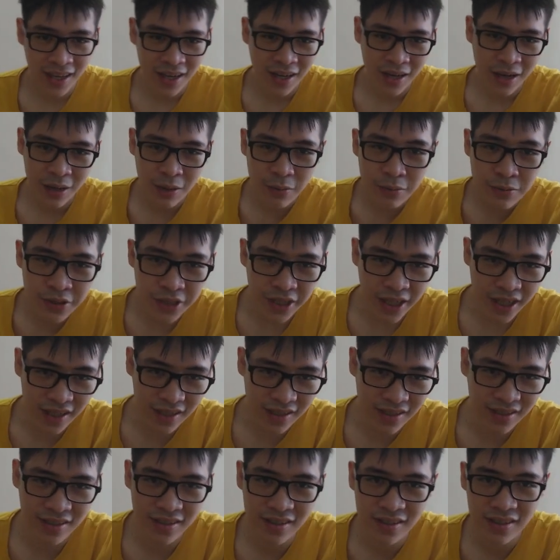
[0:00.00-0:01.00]
Rook g8,
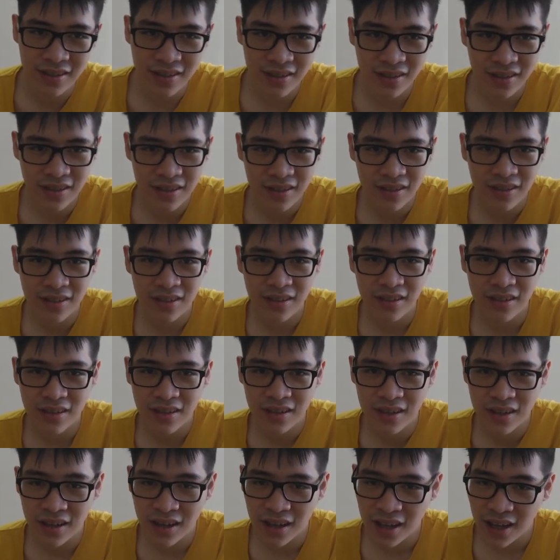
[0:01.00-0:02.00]

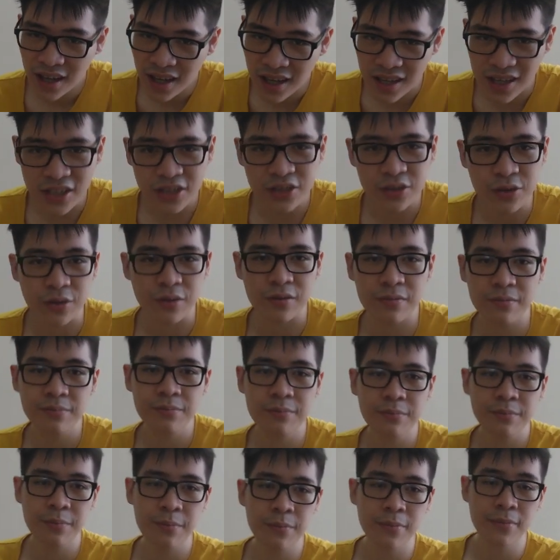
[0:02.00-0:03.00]
king h2.
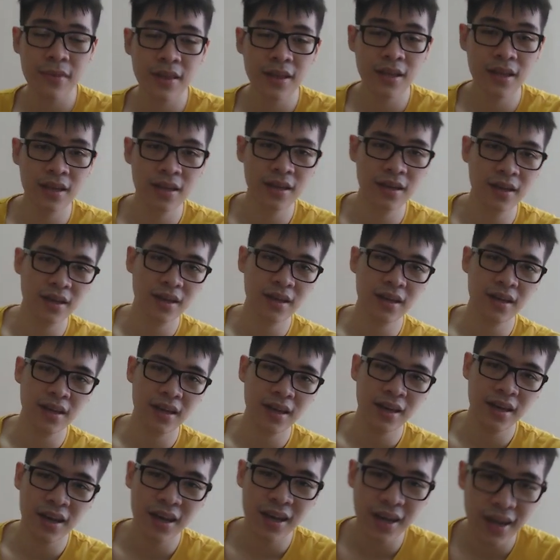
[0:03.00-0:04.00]

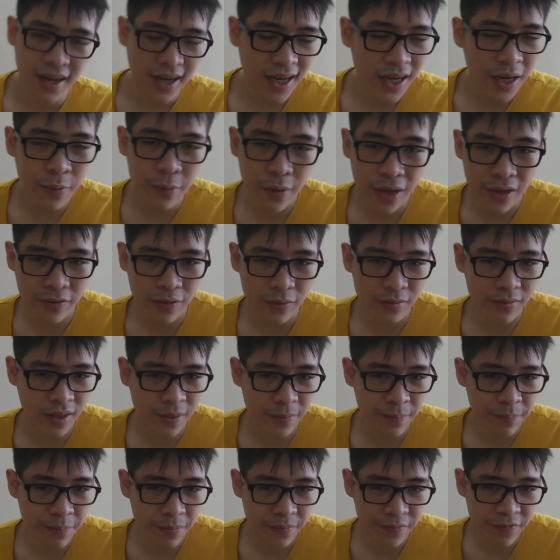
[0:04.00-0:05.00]
Get away from the
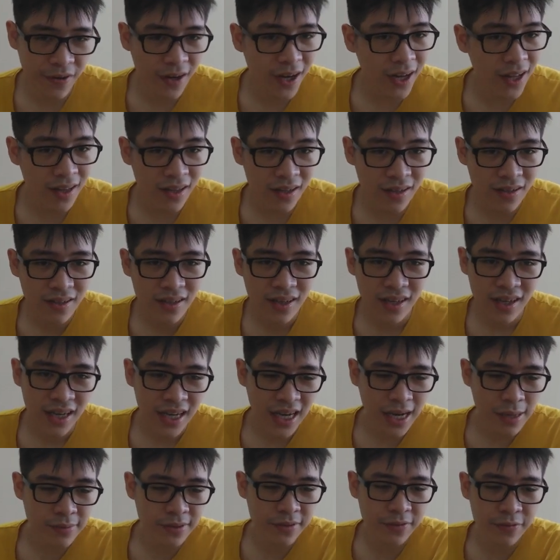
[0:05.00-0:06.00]
file,
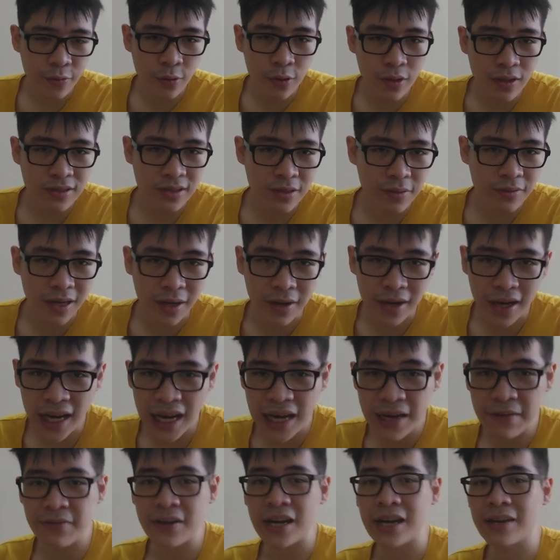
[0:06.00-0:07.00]
fg4. So now
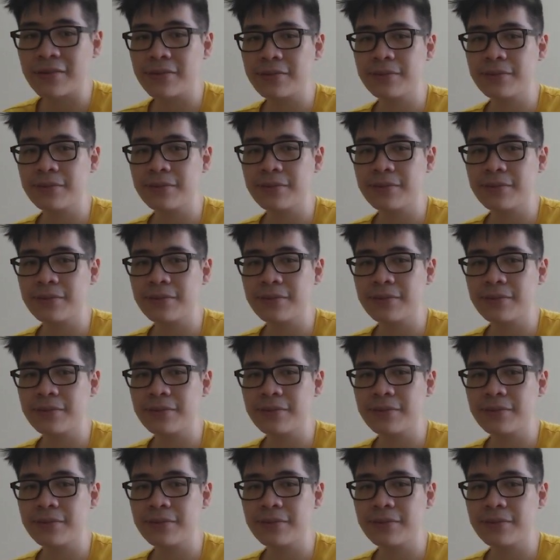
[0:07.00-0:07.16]
f5.